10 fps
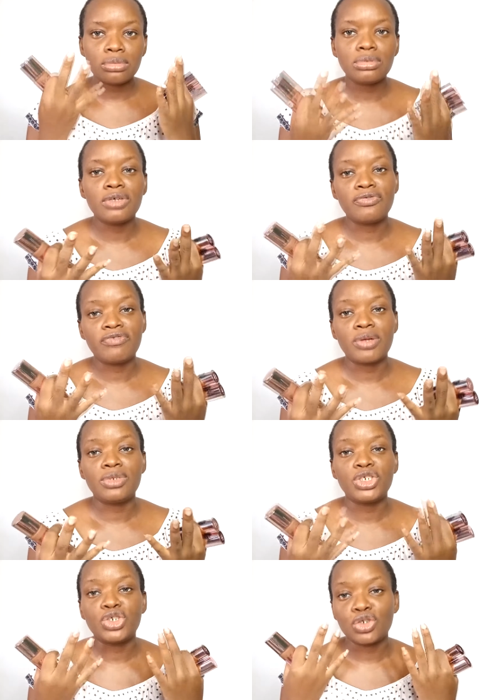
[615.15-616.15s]
the
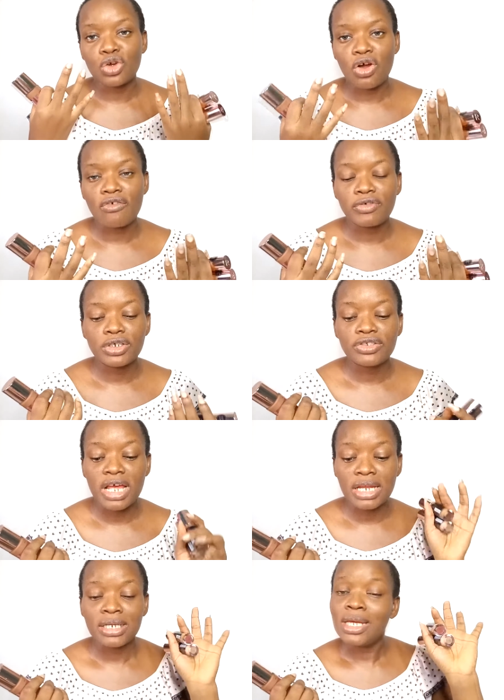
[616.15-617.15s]
foundation covers.
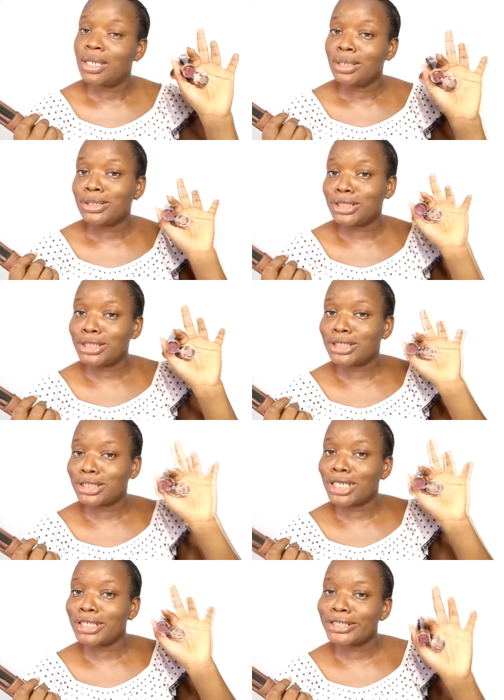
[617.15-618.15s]
And this
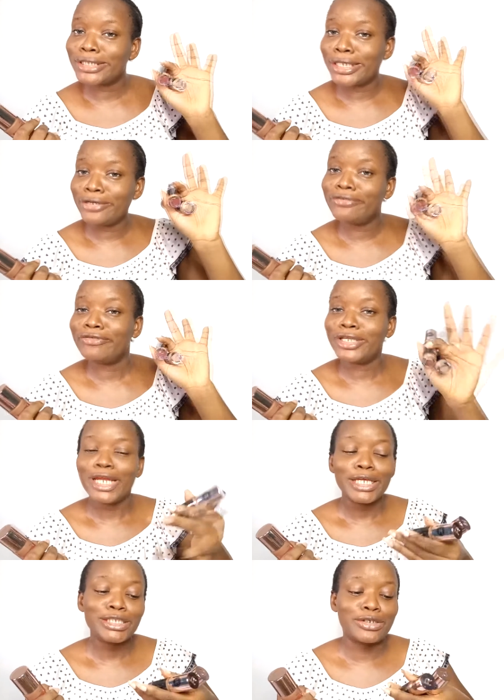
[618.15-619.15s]
says
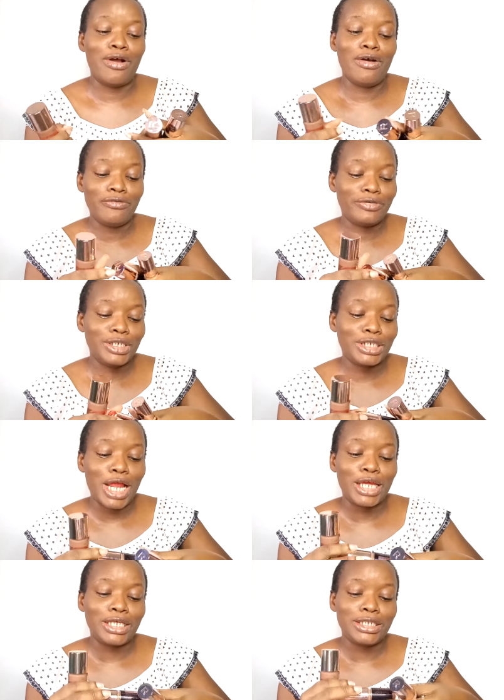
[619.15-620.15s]
infinite coverage,
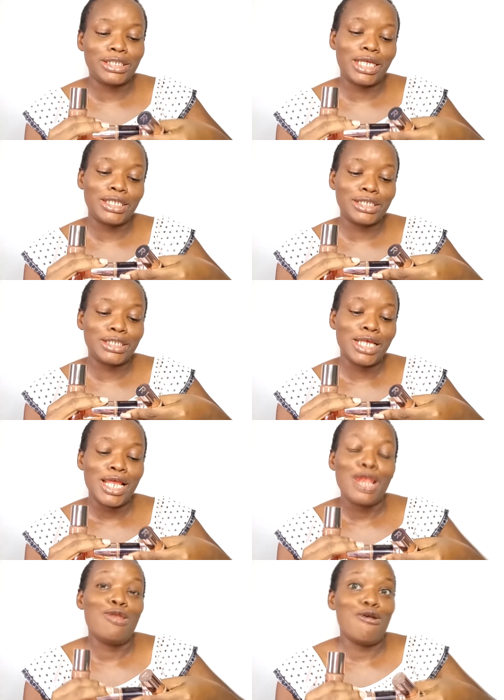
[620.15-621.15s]
like it says
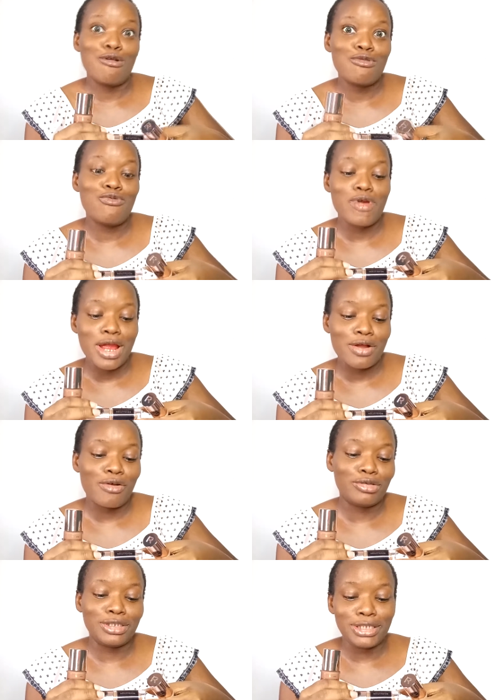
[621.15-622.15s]
long wear
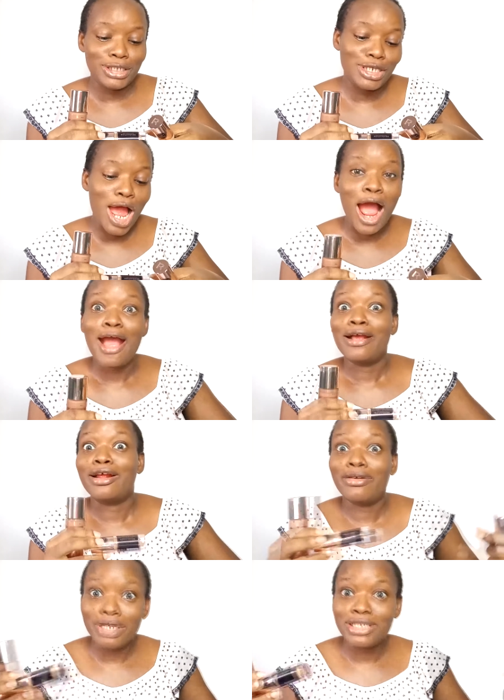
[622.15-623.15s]
concealer
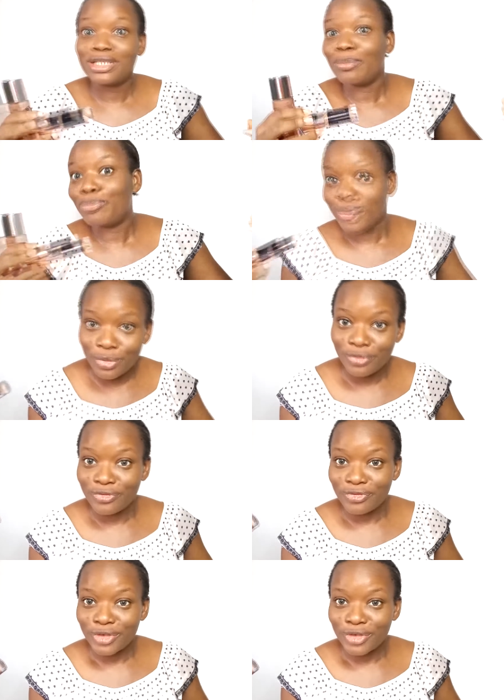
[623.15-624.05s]
crease proof.